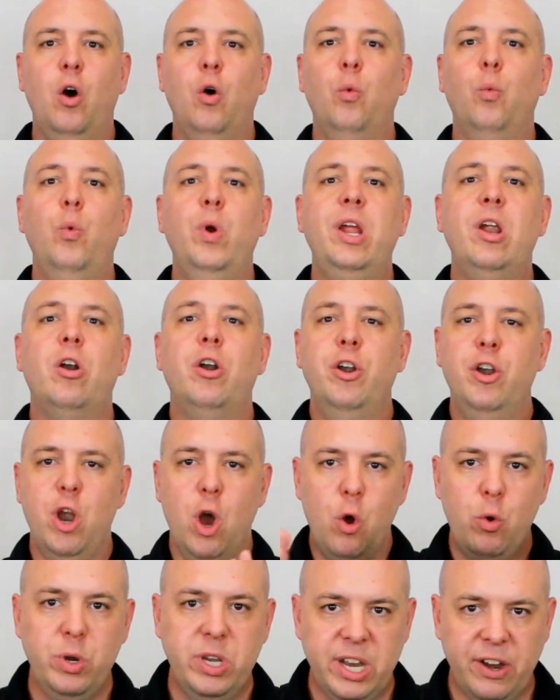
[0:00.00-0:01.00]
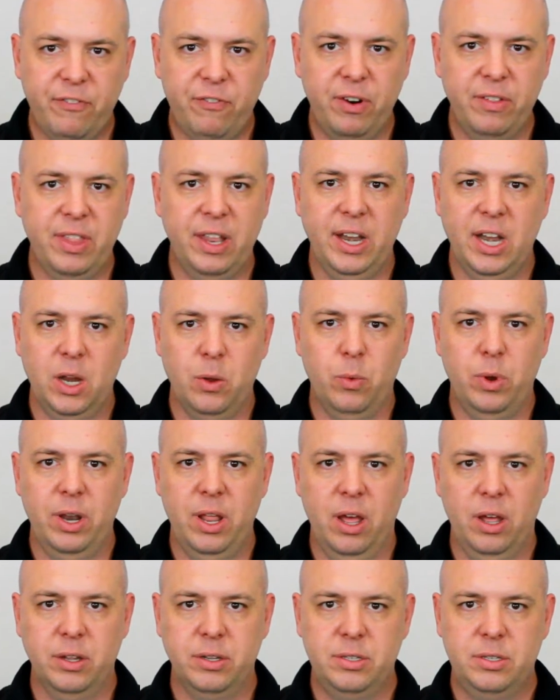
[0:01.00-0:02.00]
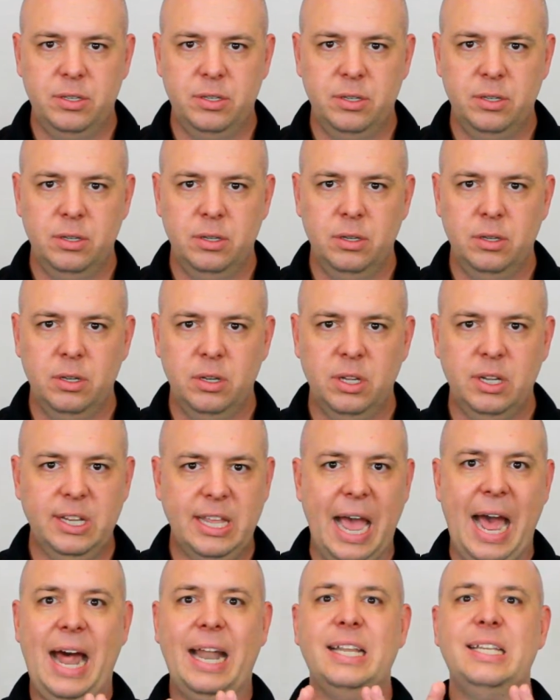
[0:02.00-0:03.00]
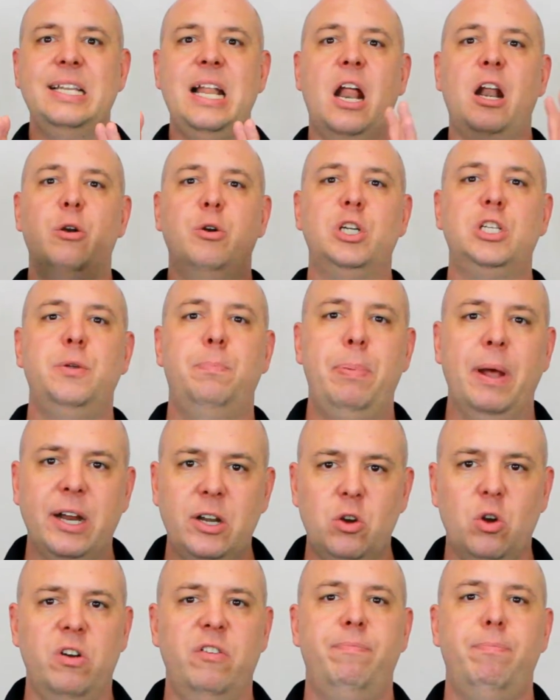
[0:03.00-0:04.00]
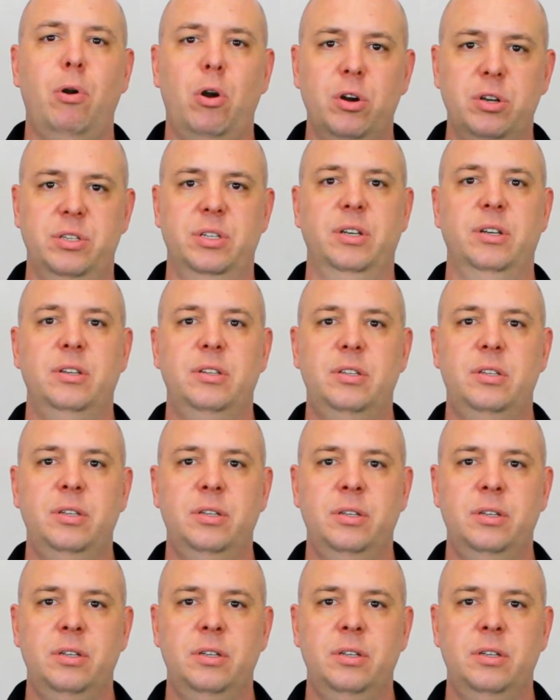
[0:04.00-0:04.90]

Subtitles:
We are no different than anyone else. God is not a respecter of persons.